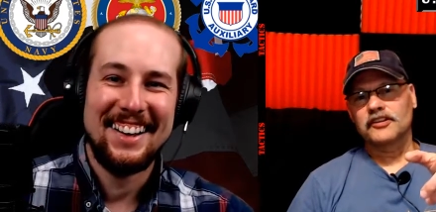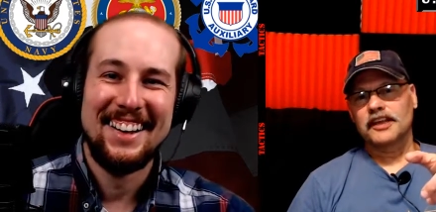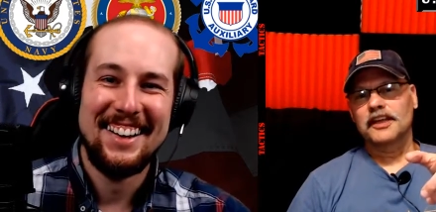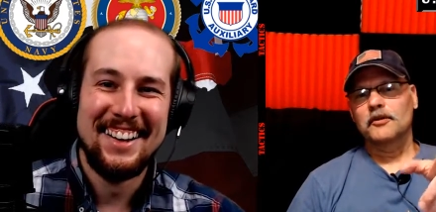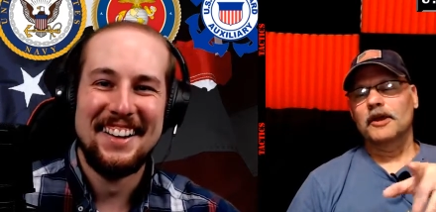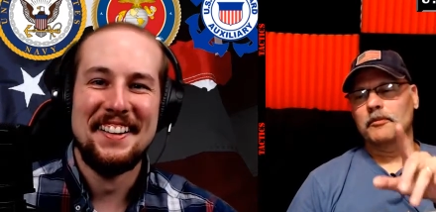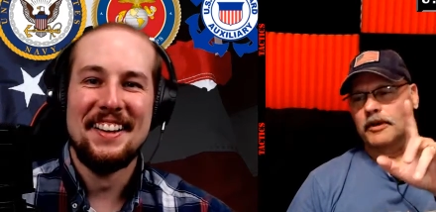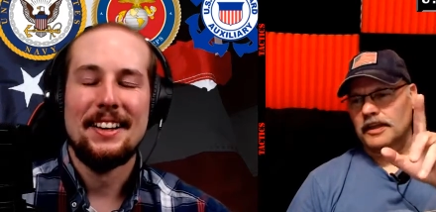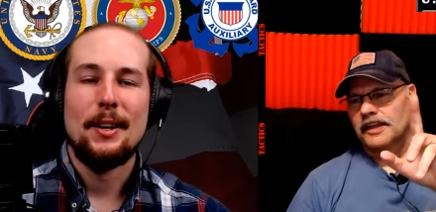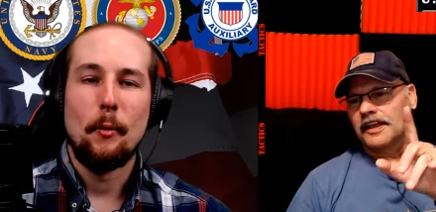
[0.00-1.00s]
Speaker 1: anyway.
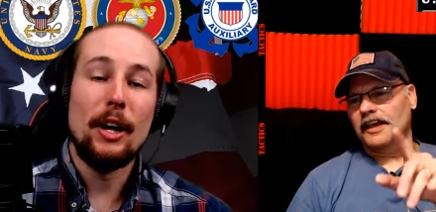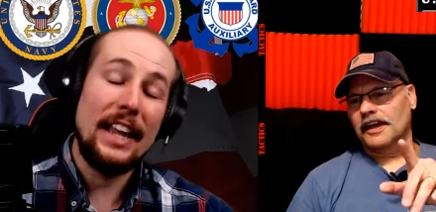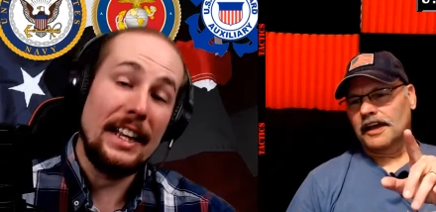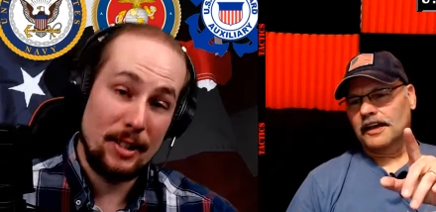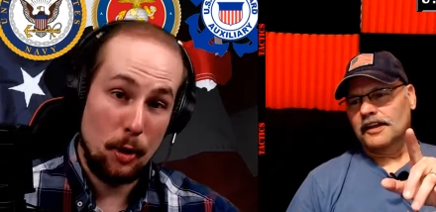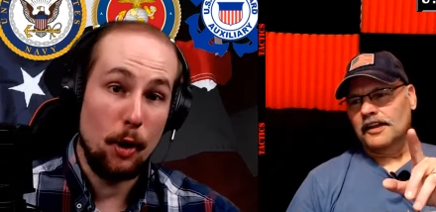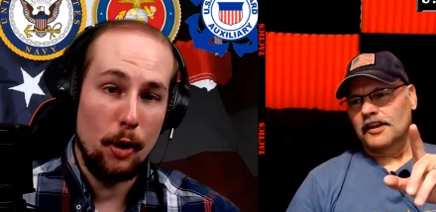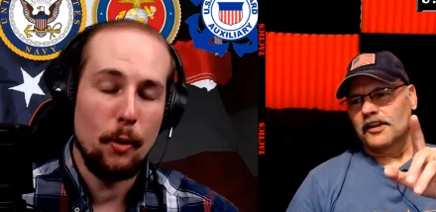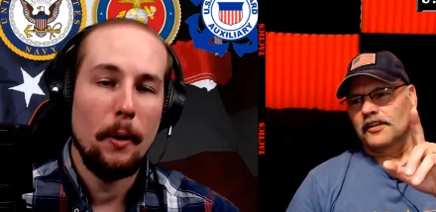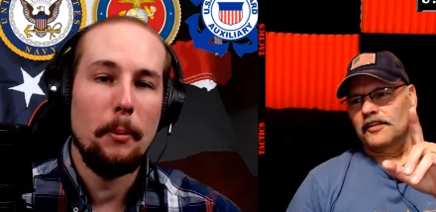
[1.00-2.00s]
But well, that's uh,
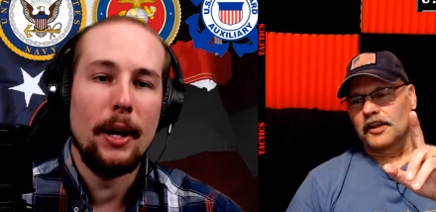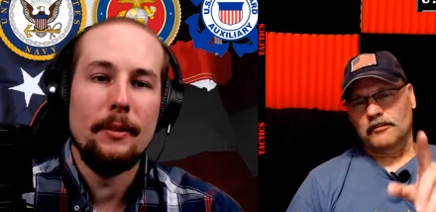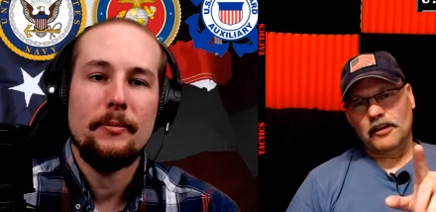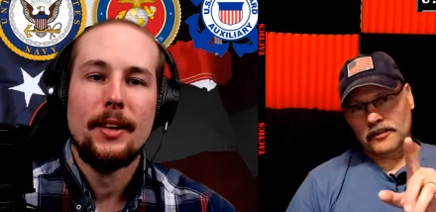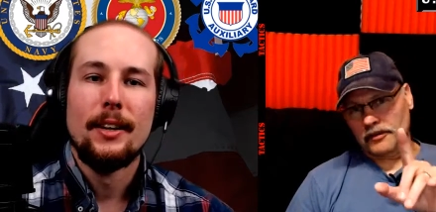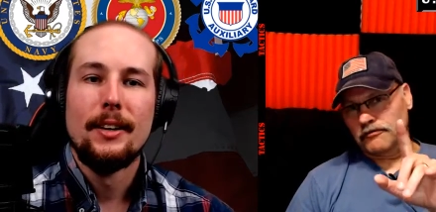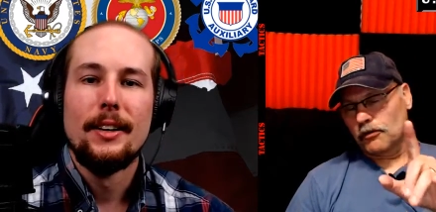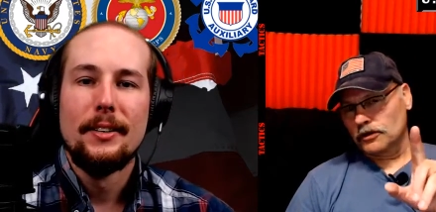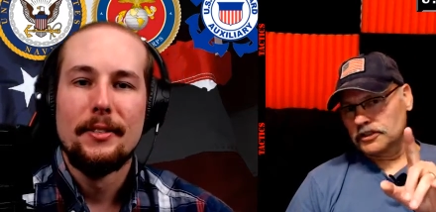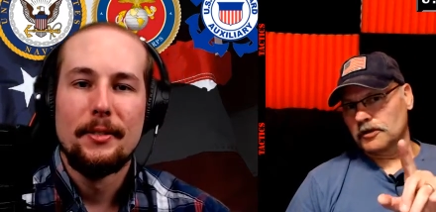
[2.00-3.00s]
Speaker 2: true. But the, un-
Speaker 1: the,
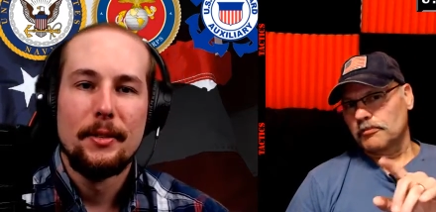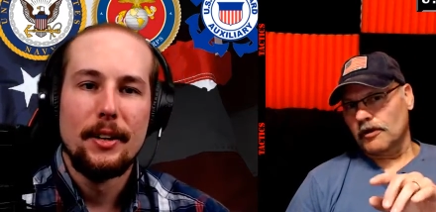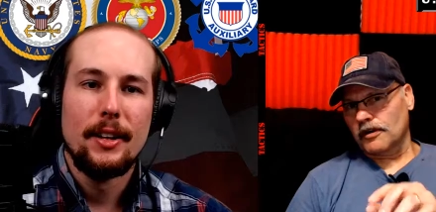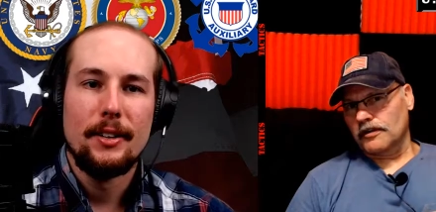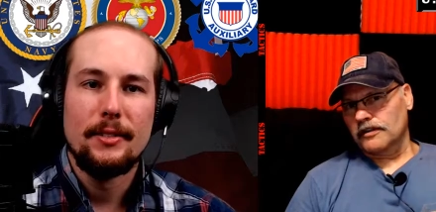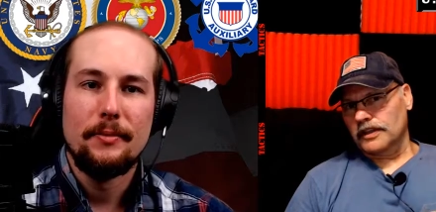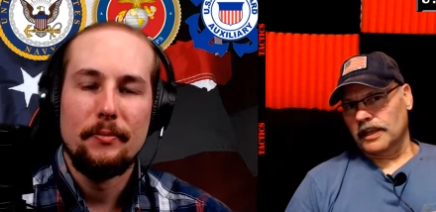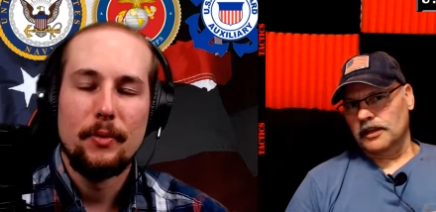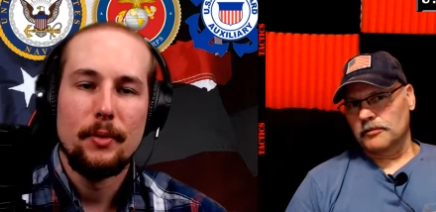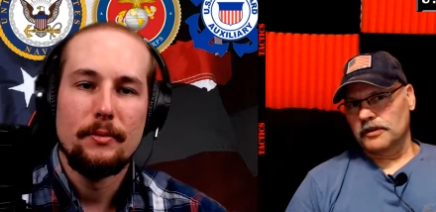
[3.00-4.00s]
unfortunate part,
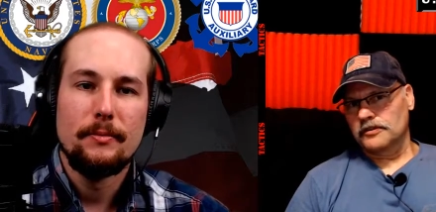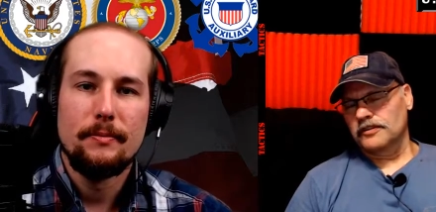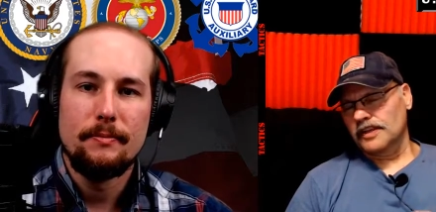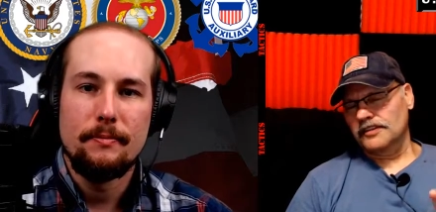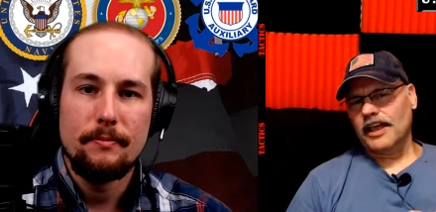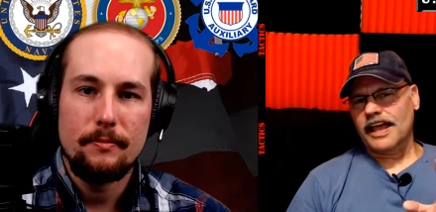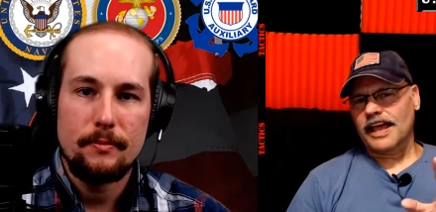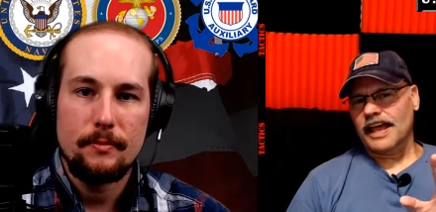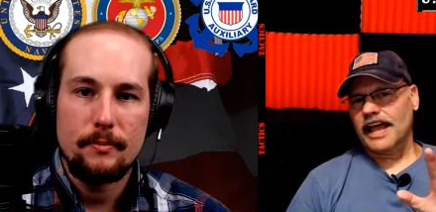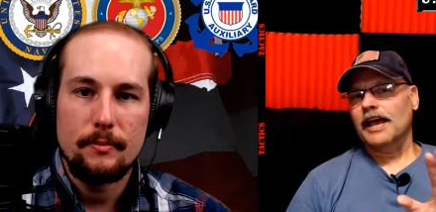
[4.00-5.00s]
Caleb, is that's
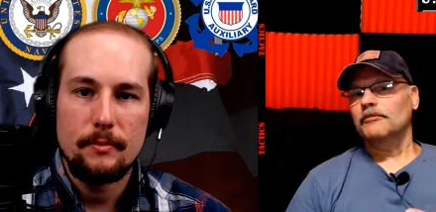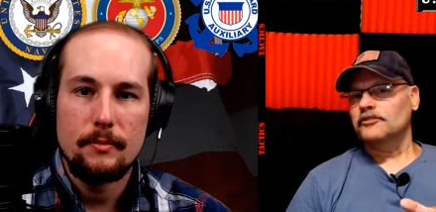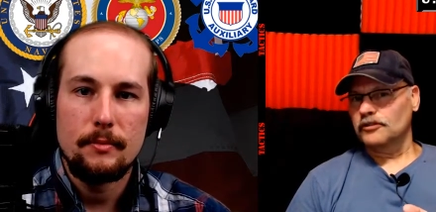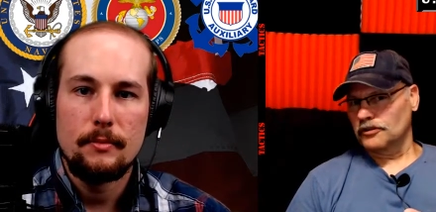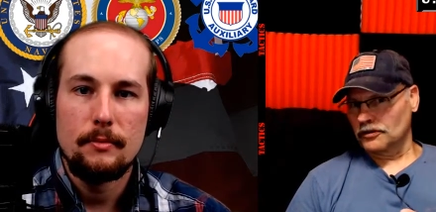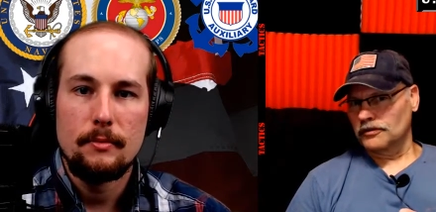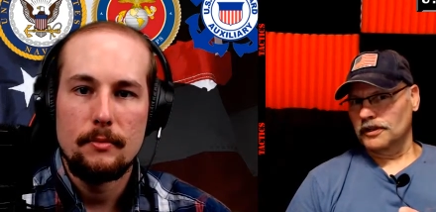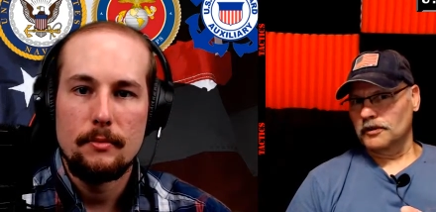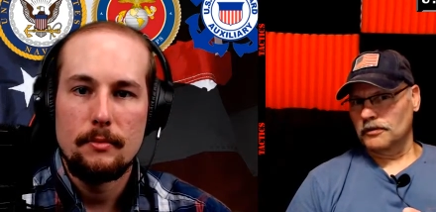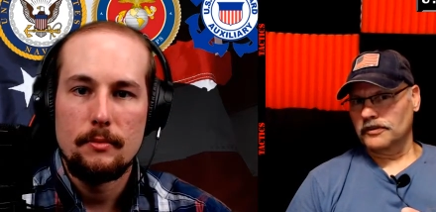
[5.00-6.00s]

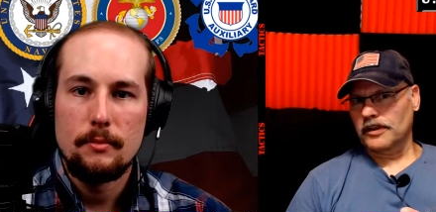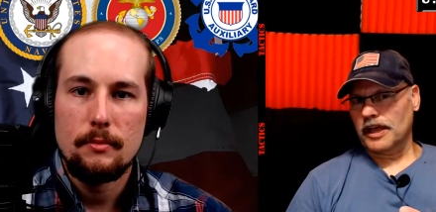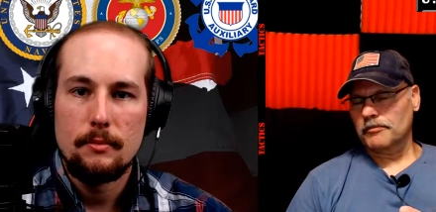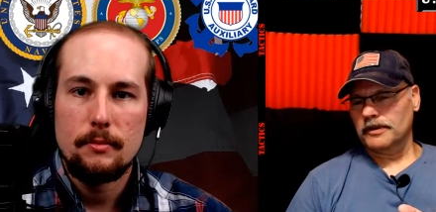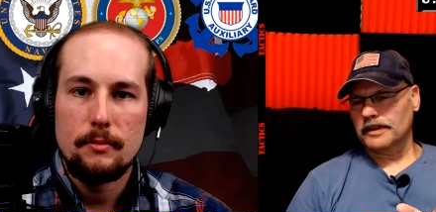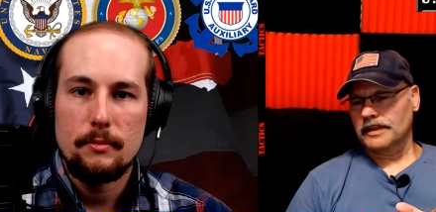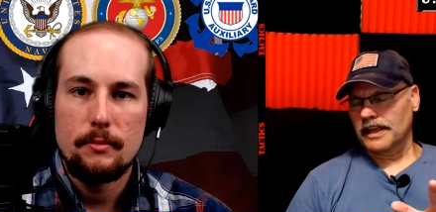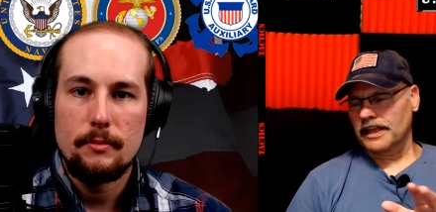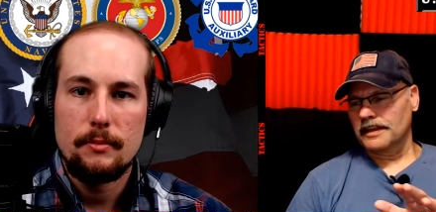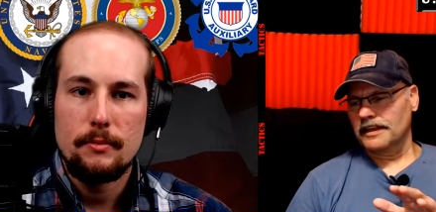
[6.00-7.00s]
absolutely what's happening.
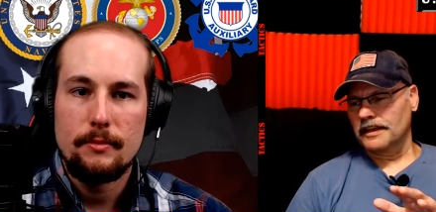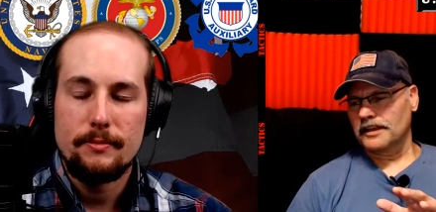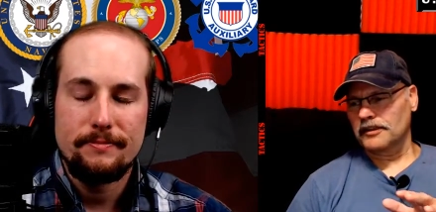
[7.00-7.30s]
And uh, if